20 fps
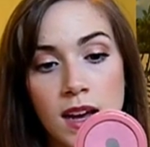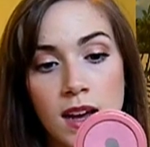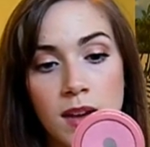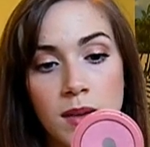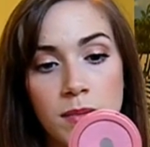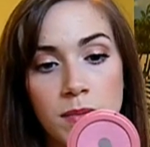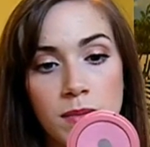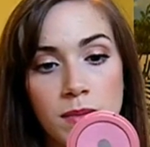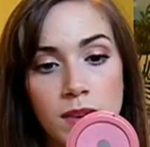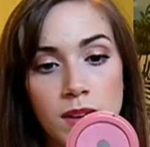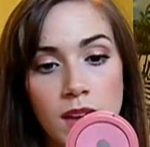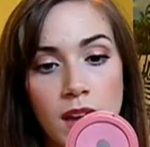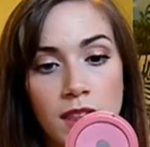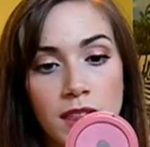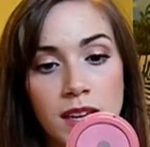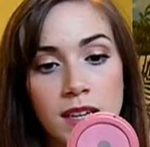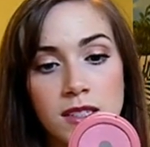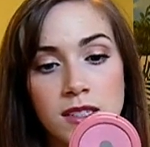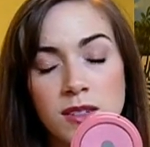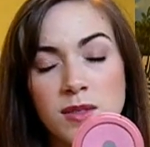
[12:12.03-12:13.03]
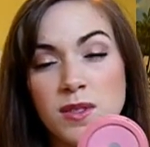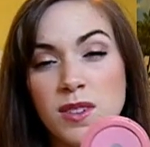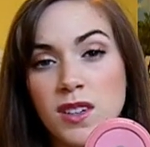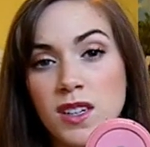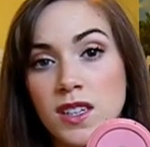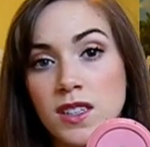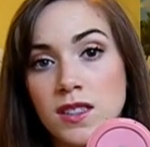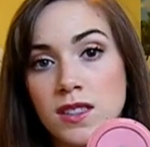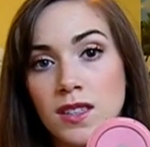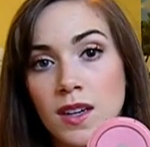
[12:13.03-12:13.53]
I think it's a
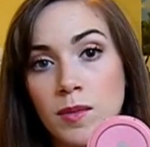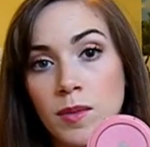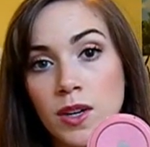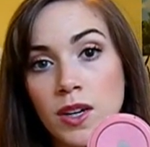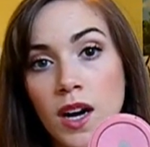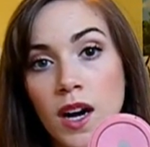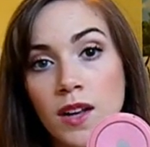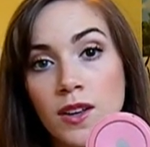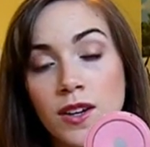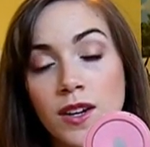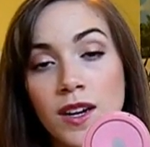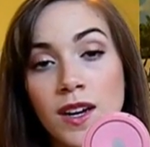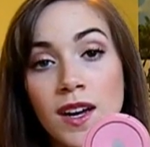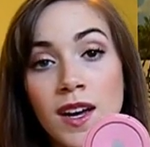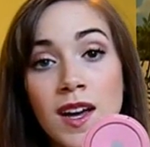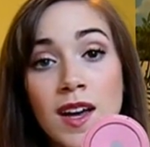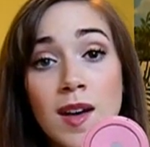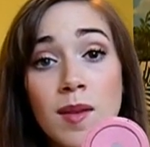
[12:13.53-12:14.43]
really good summer color,